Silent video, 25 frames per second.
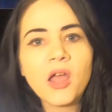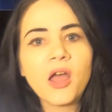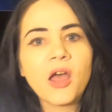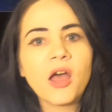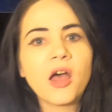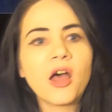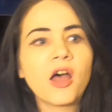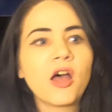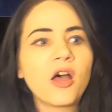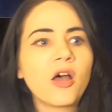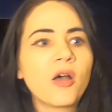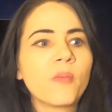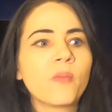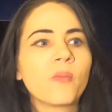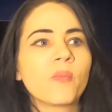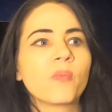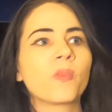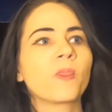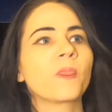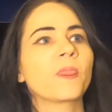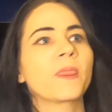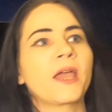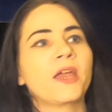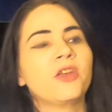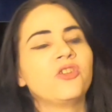Um,
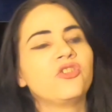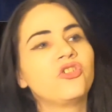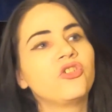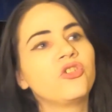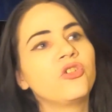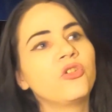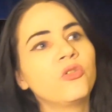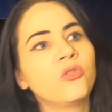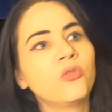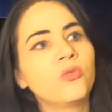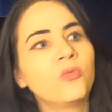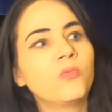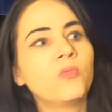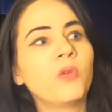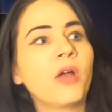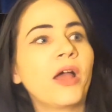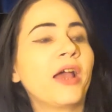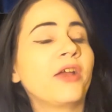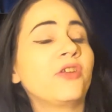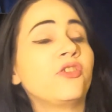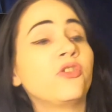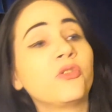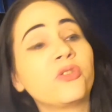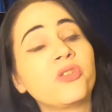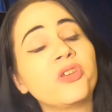I do
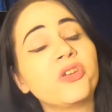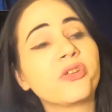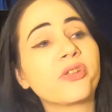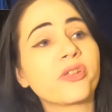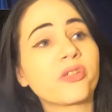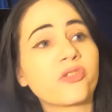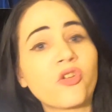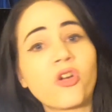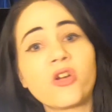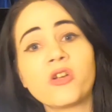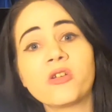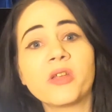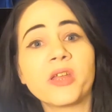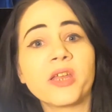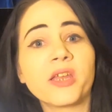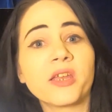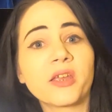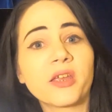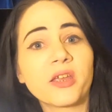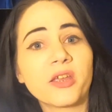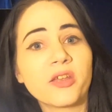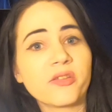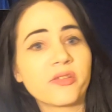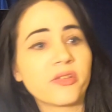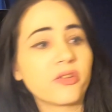I do think Starlink
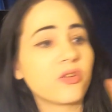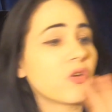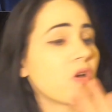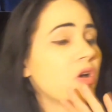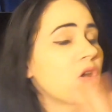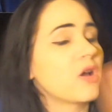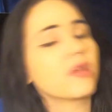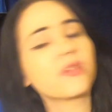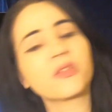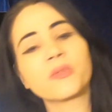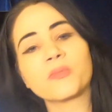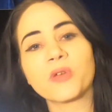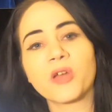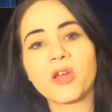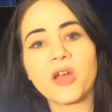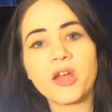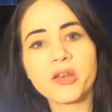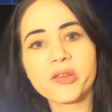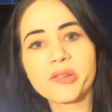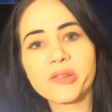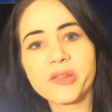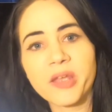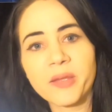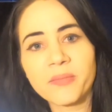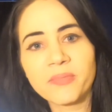is an awesome
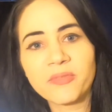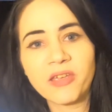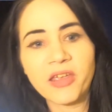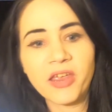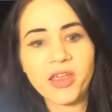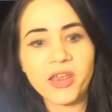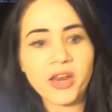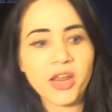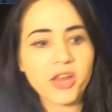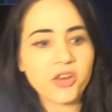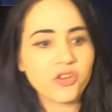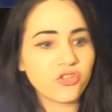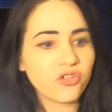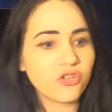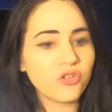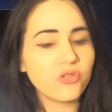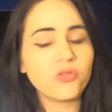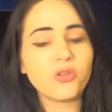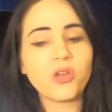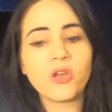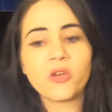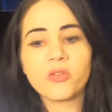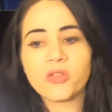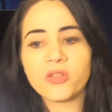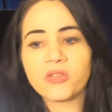concept, and I do
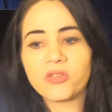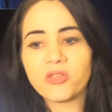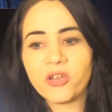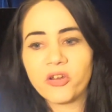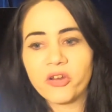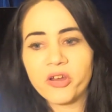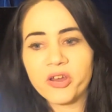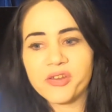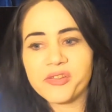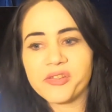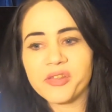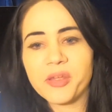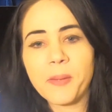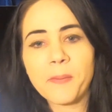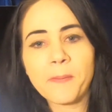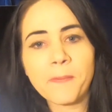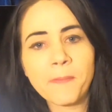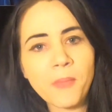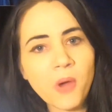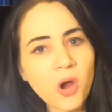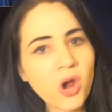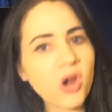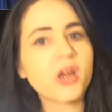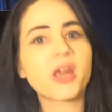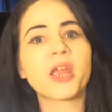know that there is a
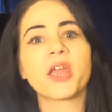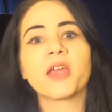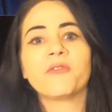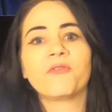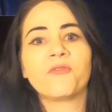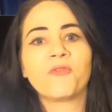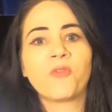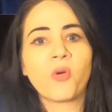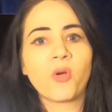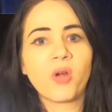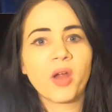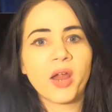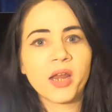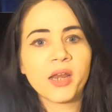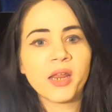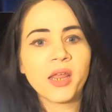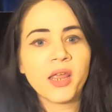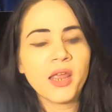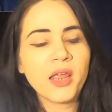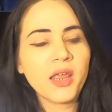market for it,